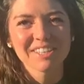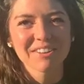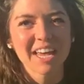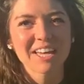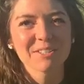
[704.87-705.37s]

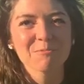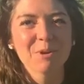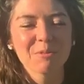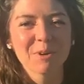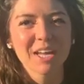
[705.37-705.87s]
So that is
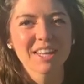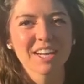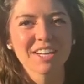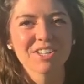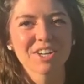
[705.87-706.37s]
one way
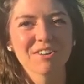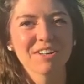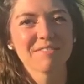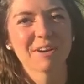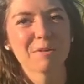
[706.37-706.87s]
that I show
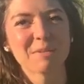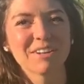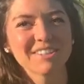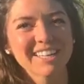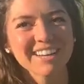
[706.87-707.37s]

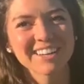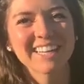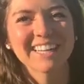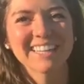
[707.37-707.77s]
environmental integrity.